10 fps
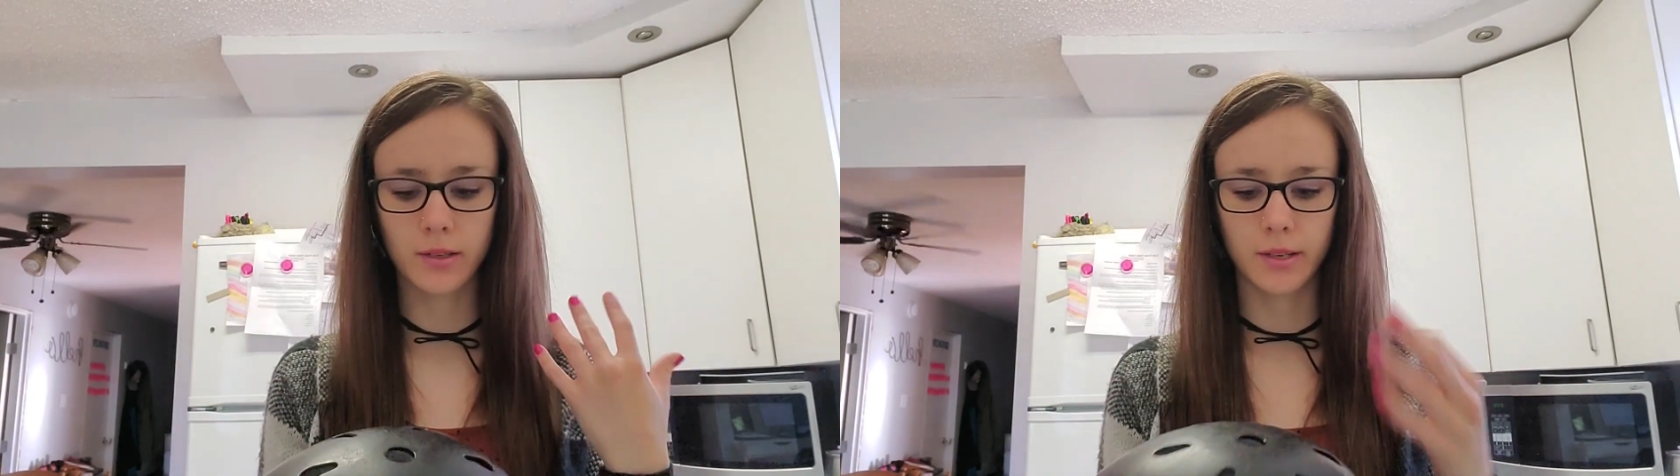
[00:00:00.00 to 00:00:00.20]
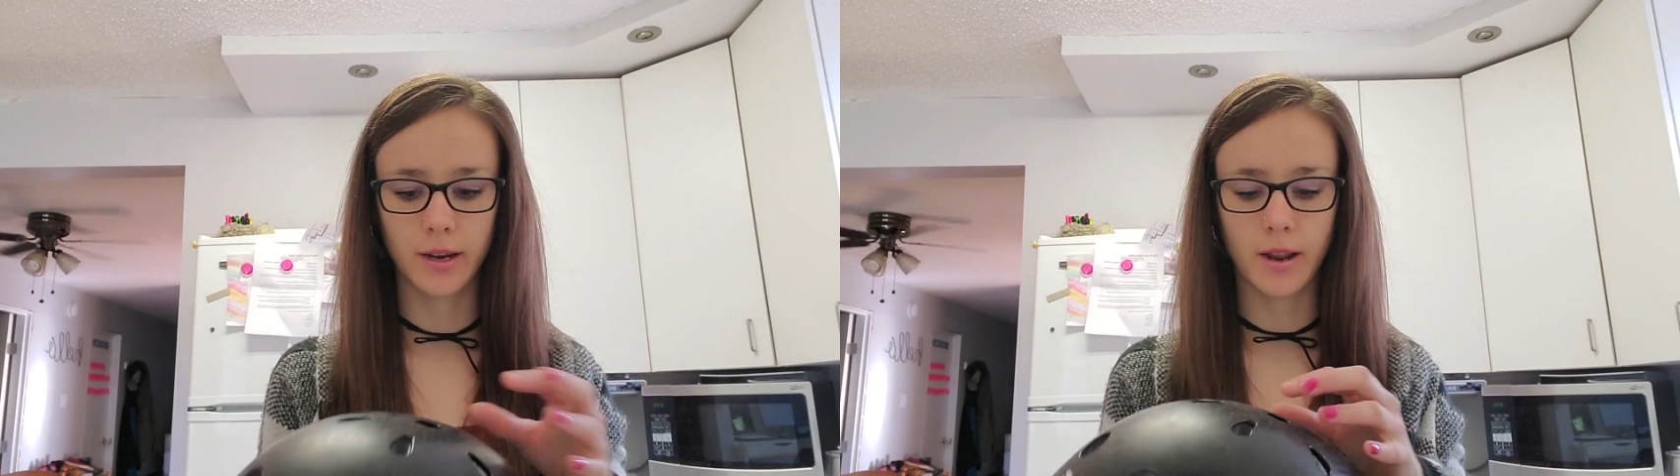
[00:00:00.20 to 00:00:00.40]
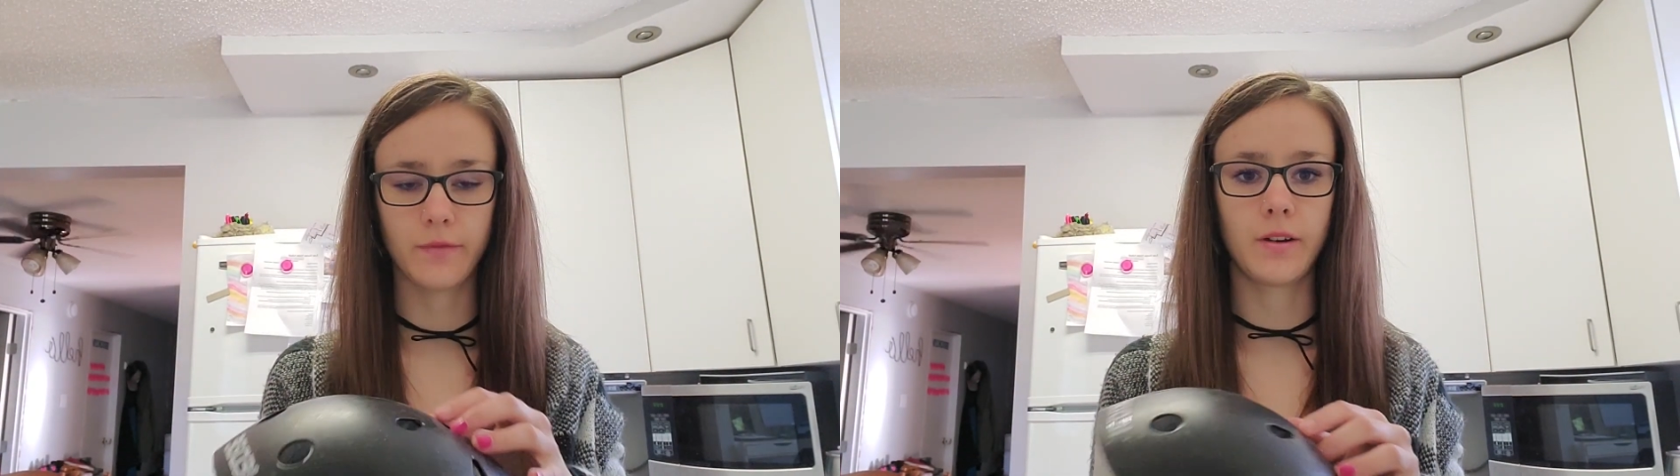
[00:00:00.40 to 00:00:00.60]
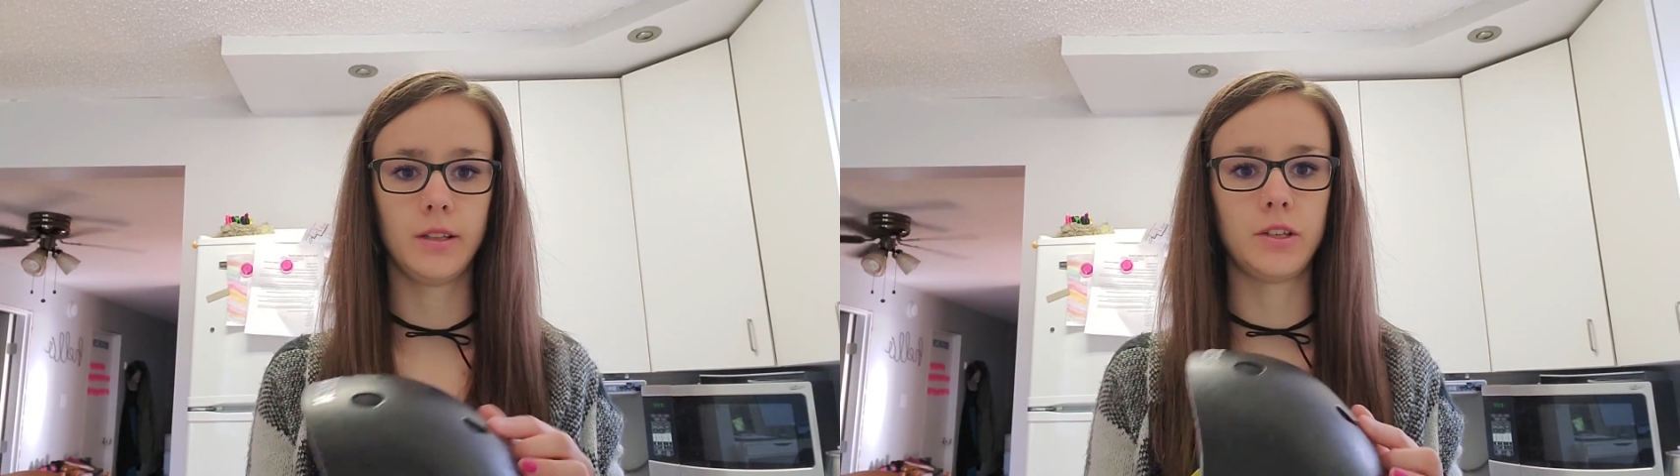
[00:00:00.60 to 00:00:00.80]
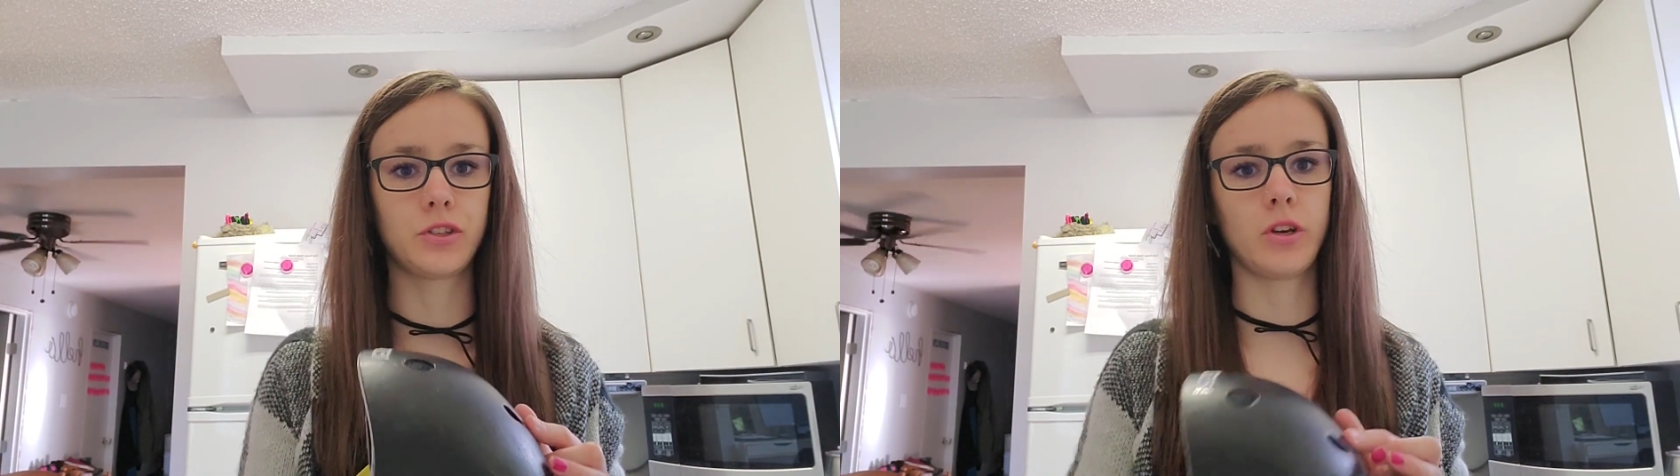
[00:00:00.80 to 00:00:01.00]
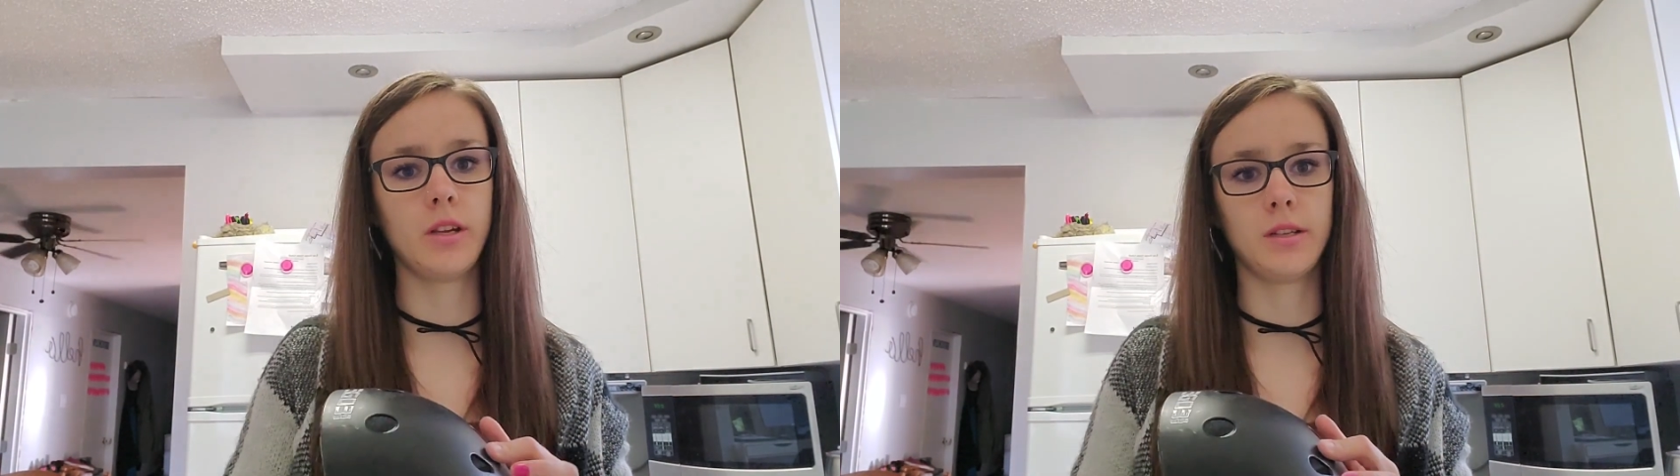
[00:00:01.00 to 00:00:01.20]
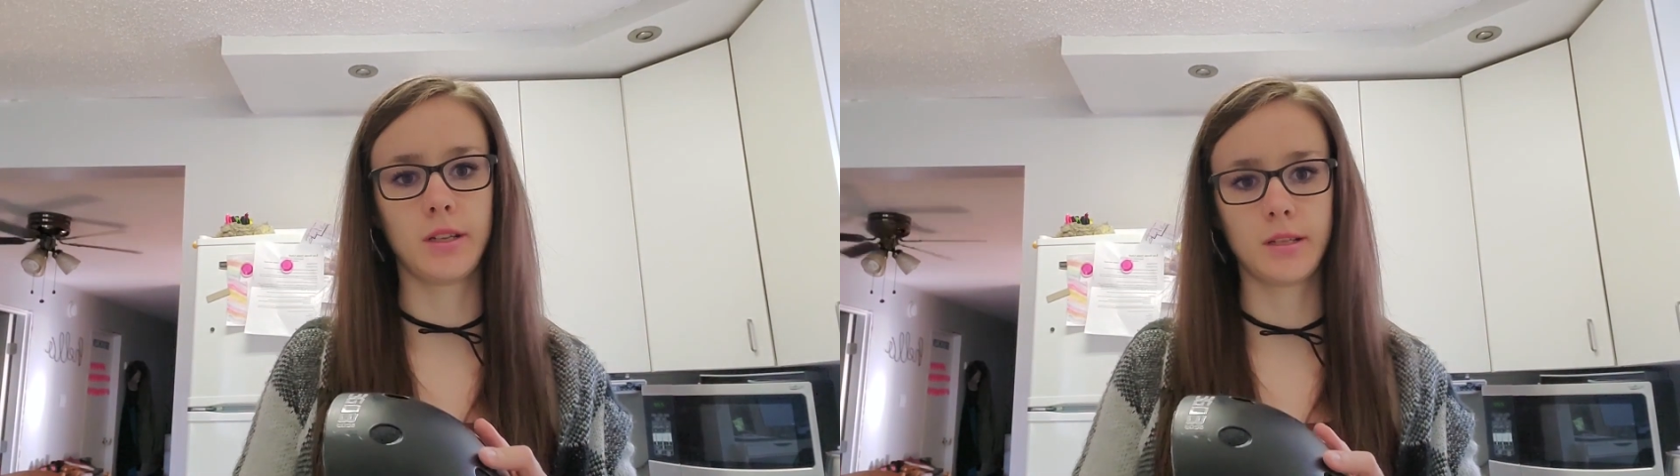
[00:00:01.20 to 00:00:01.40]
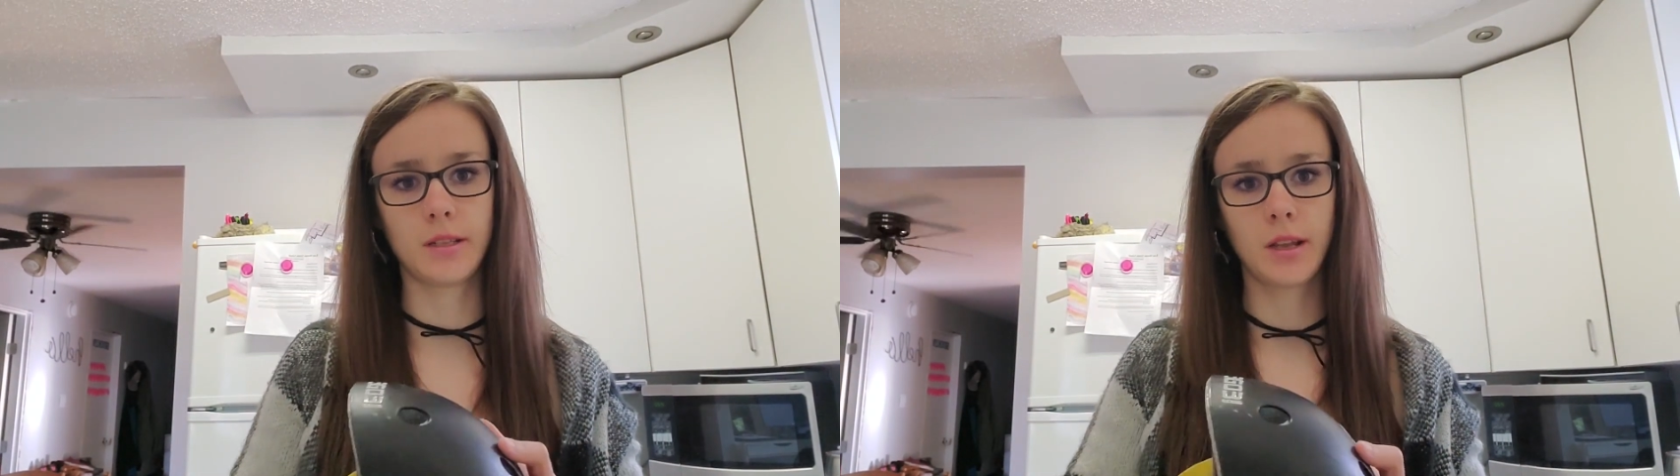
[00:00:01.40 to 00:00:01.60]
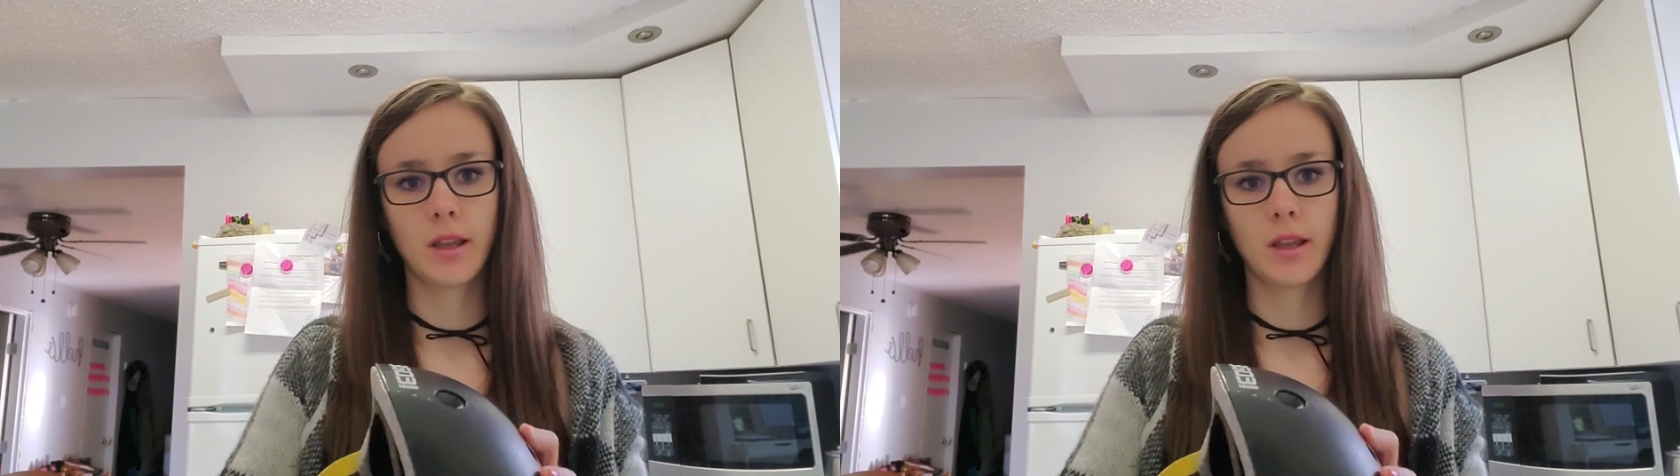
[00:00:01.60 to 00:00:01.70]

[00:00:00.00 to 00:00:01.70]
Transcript: Today I finally straightened it.